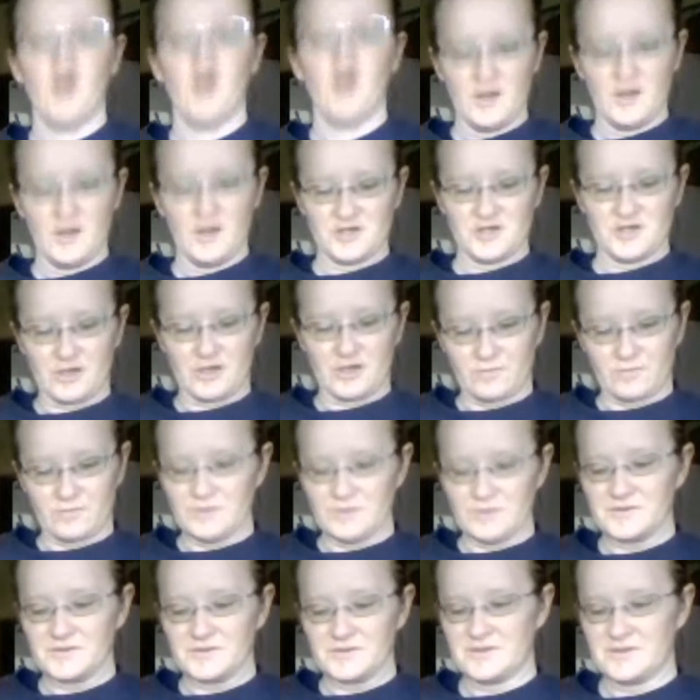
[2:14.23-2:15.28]
chuck
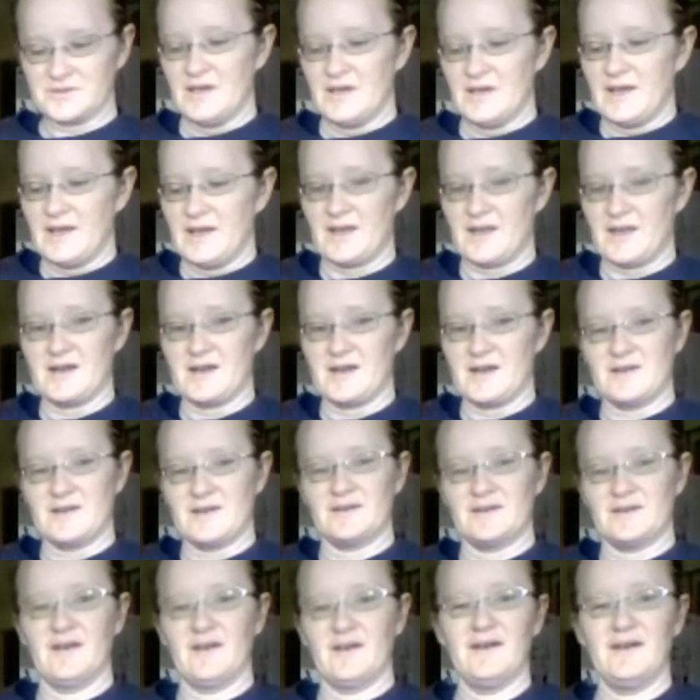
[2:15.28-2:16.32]
roast, and
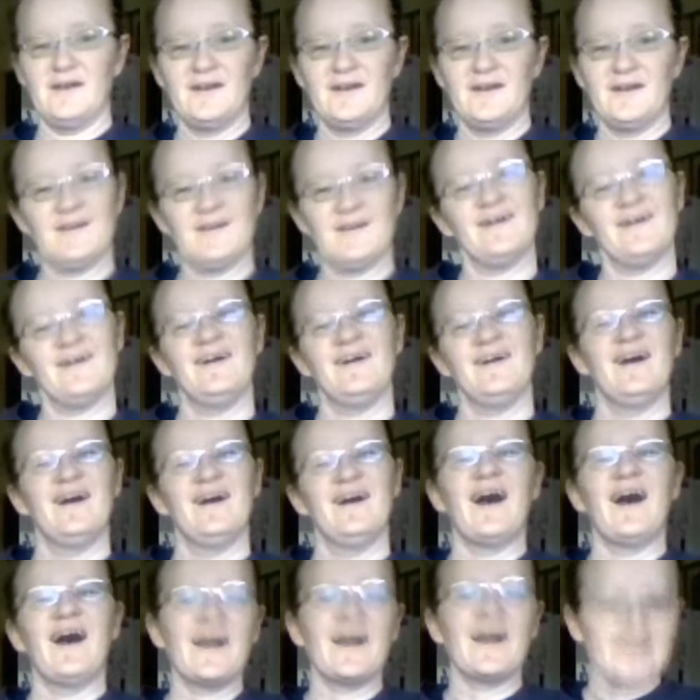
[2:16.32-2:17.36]

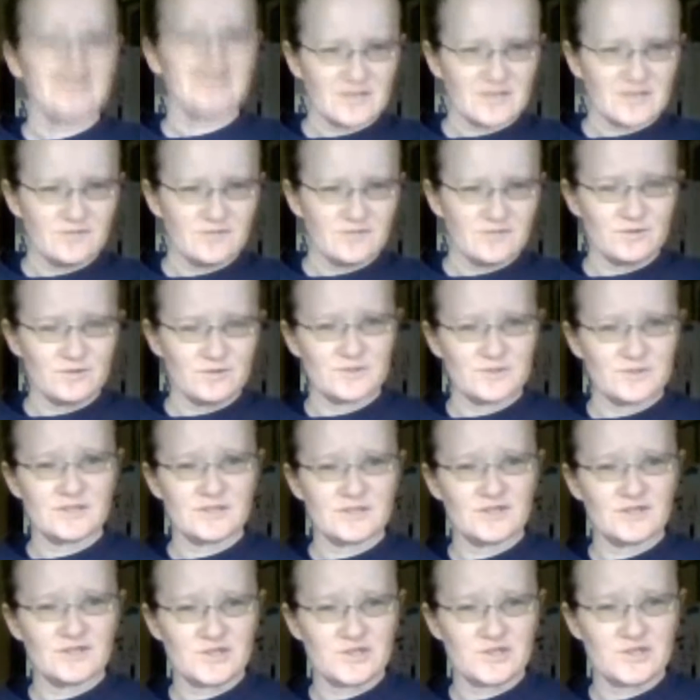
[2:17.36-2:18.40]
I got confused in the
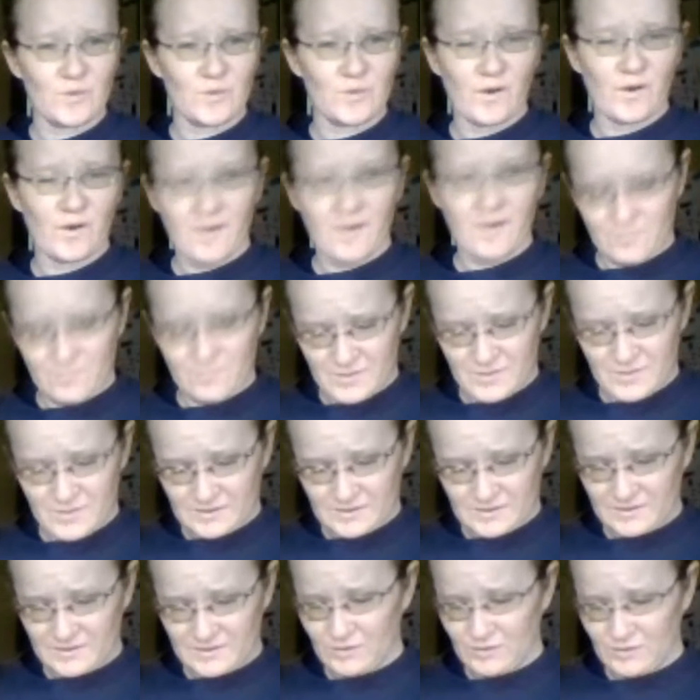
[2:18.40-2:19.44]
store because
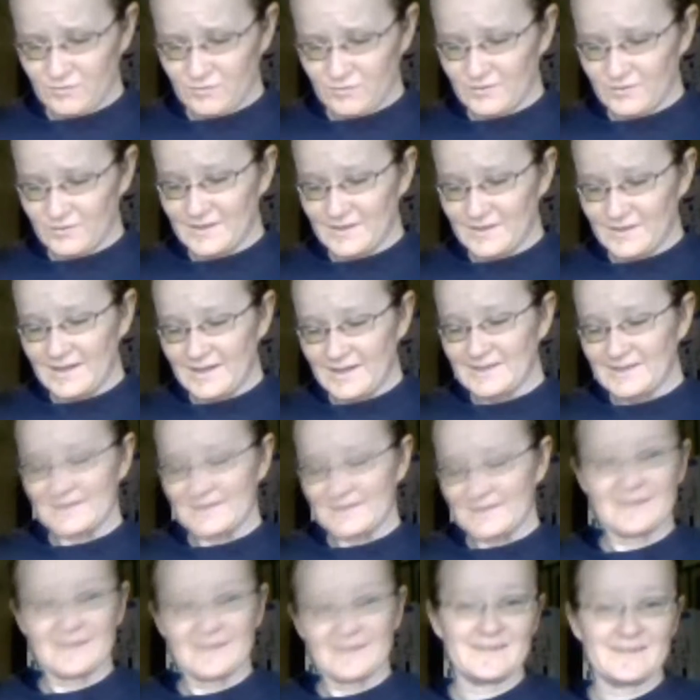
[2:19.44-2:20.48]
I couldn't find anything
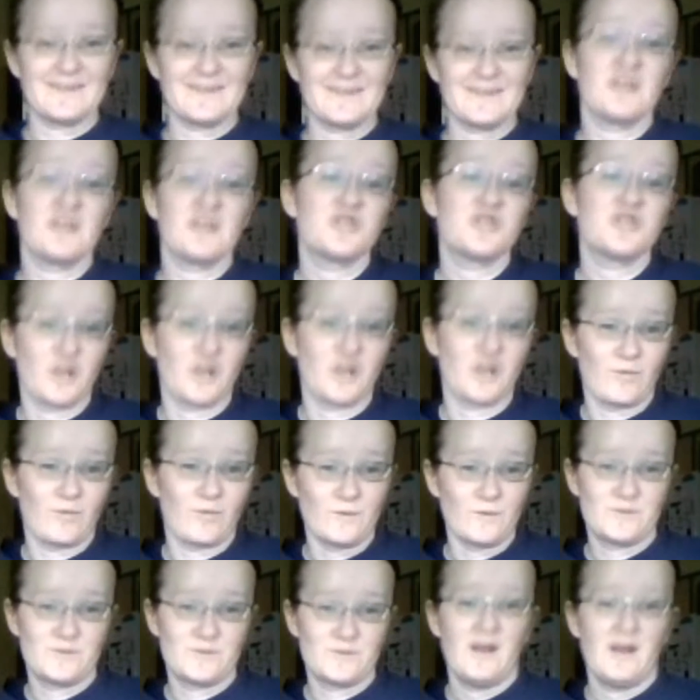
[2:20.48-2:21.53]
that said chuck
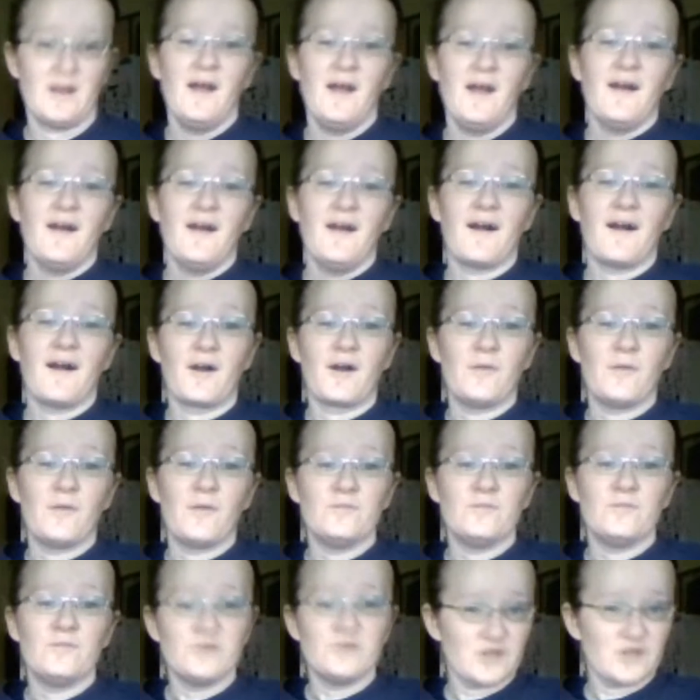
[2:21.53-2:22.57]
roast.
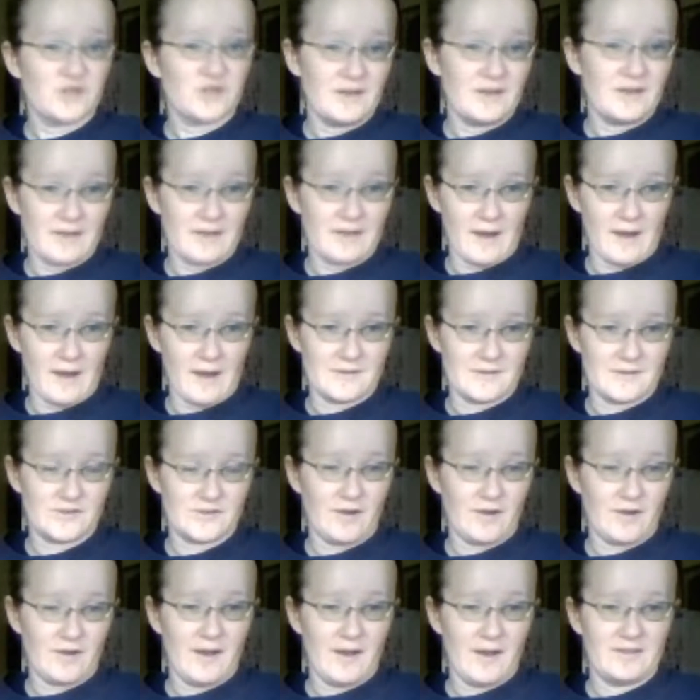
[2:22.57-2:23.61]
Usually I can, so I
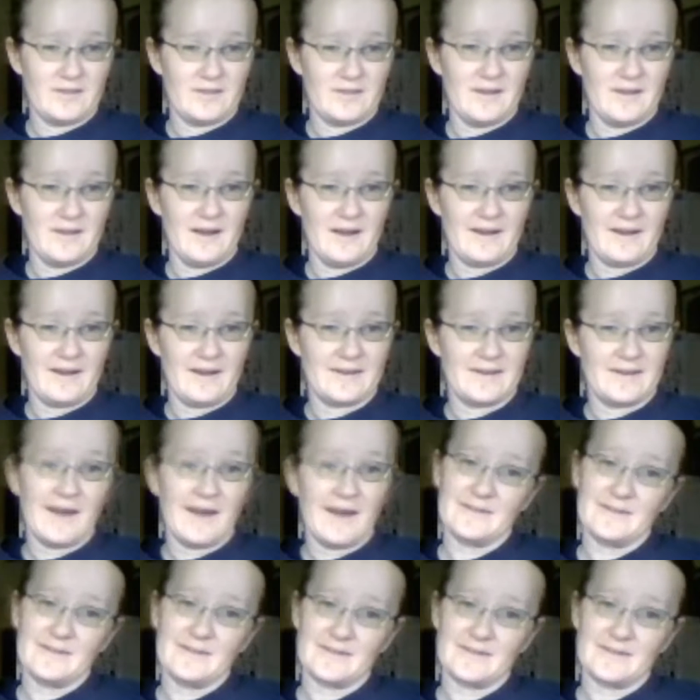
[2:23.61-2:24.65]
had to
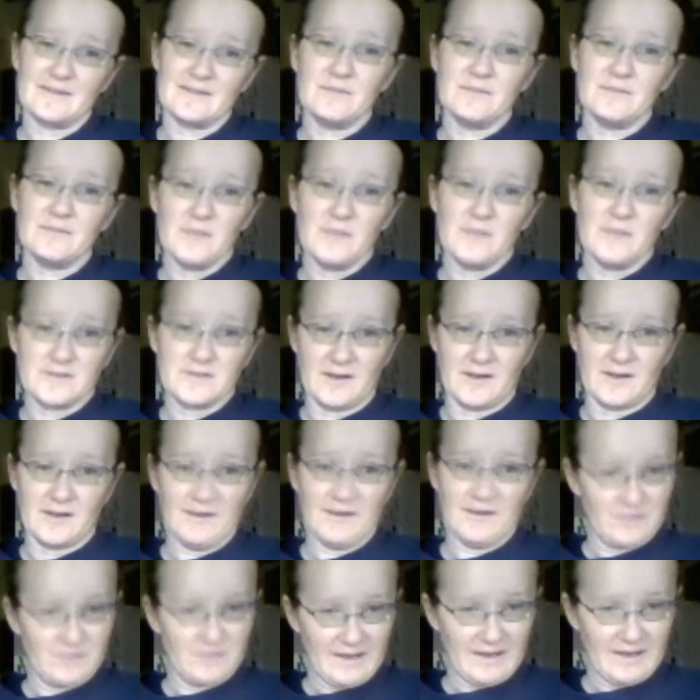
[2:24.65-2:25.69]
ask the meat guy if
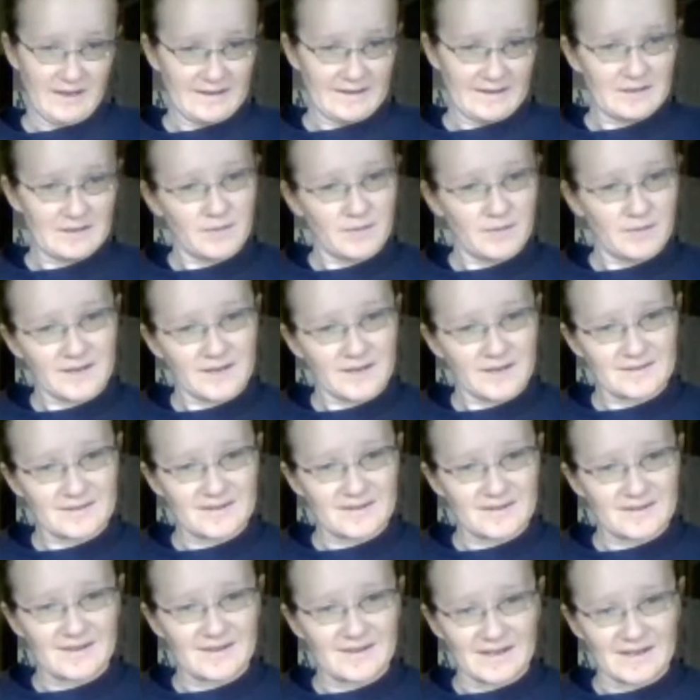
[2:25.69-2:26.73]
he had any back
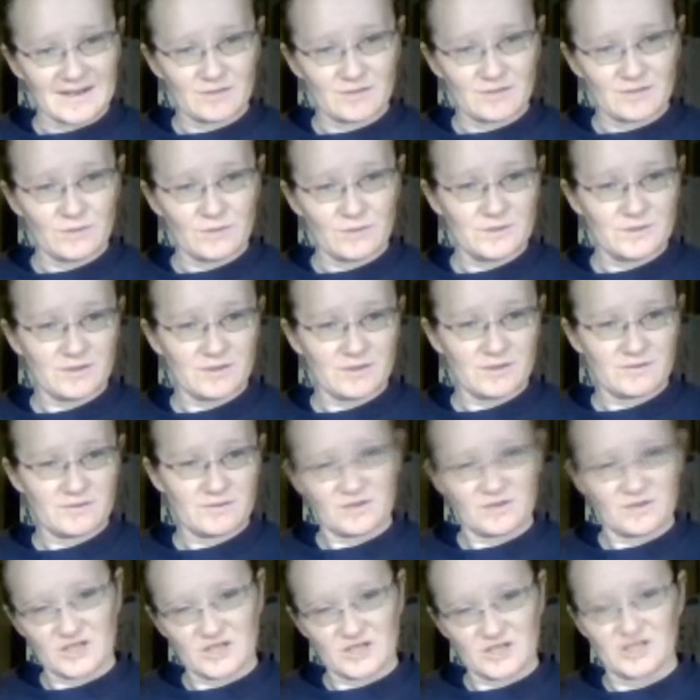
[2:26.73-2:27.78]
there, and the roast I was
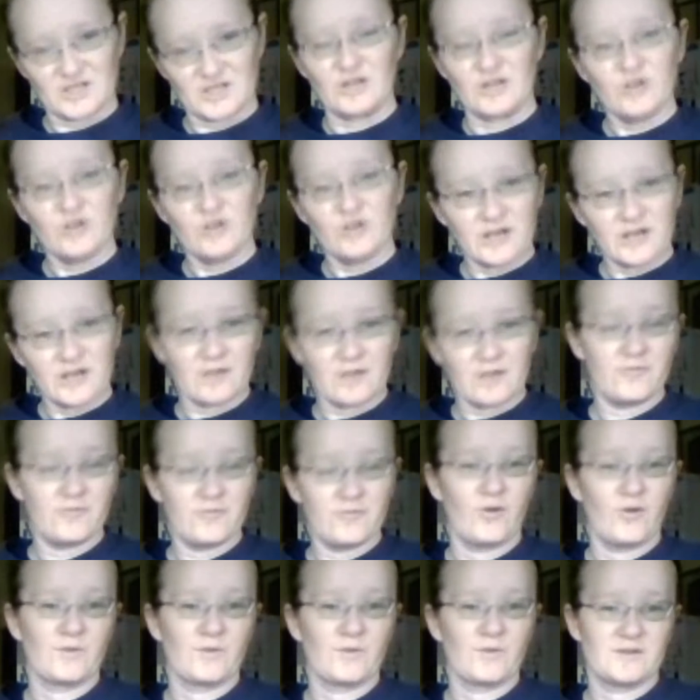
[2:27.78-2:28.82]
actually looking for
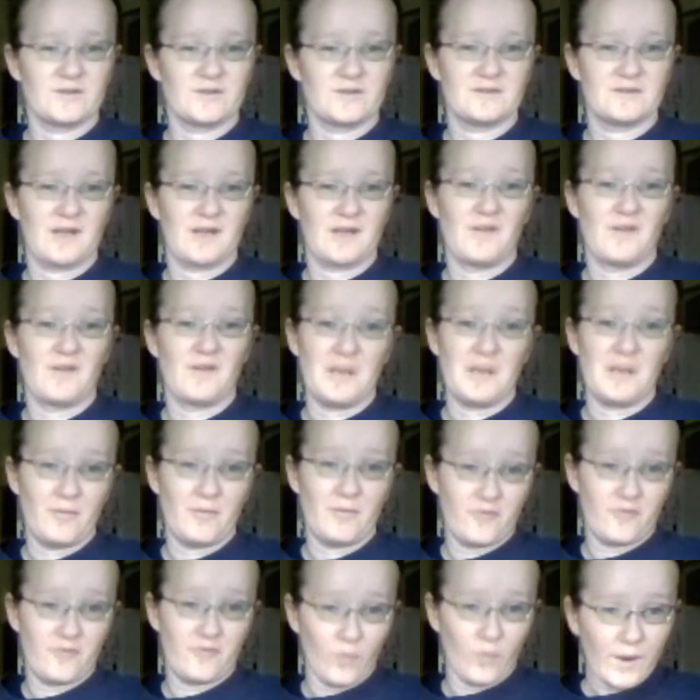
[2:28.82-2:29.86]
was on sale the day
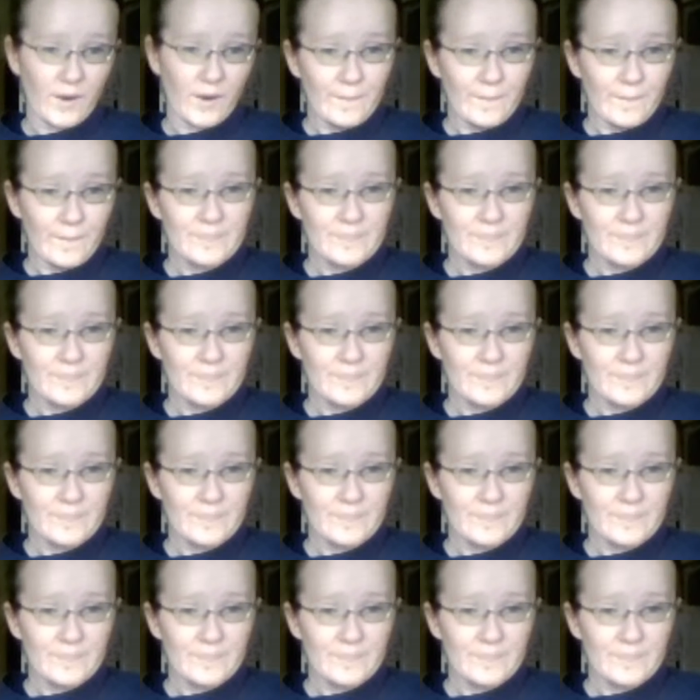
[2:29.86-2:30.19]
before,